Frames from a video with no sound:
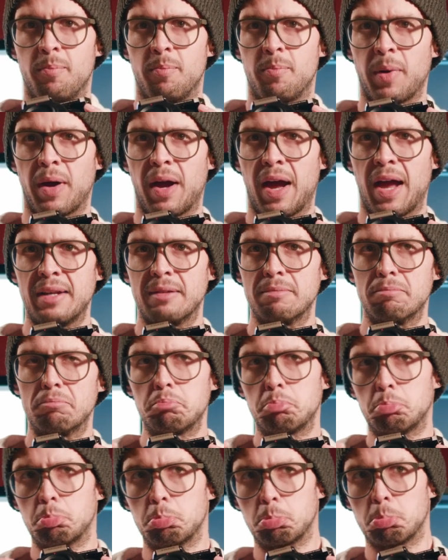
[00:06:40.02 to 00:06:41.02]
but
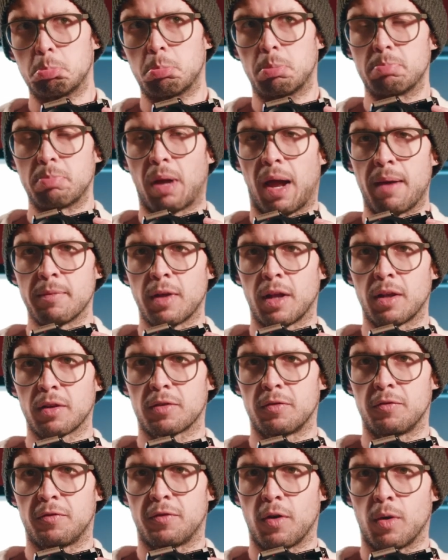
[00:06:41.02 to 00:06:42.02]
I'm not
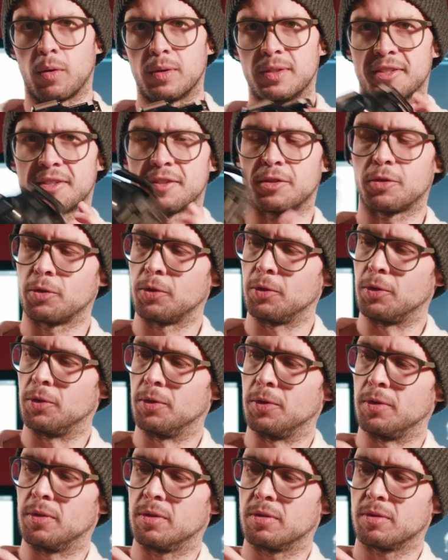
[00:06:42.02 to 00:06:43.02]
looking forward
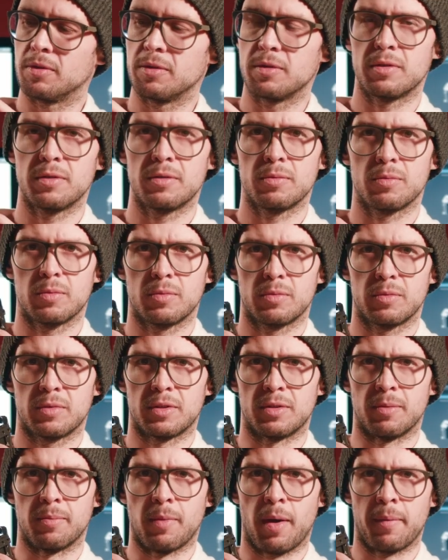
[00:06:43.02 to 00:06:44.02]
to
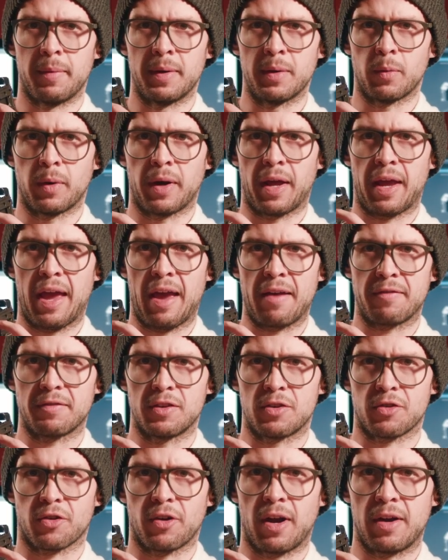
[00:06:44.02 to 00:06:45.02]
the moment when I have
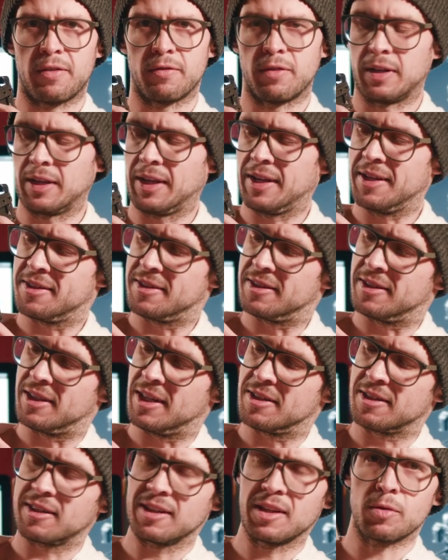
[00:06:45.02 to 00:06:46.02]
to try and release
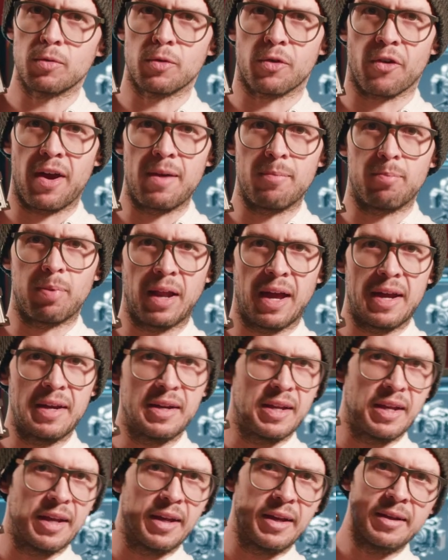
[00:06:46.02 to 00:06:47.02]
this little grey plate
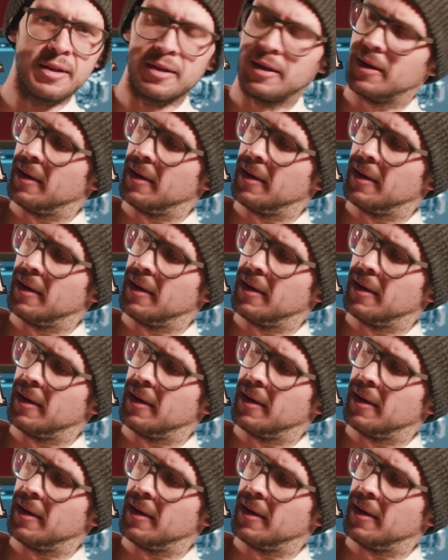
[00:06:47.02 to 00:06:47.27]
here,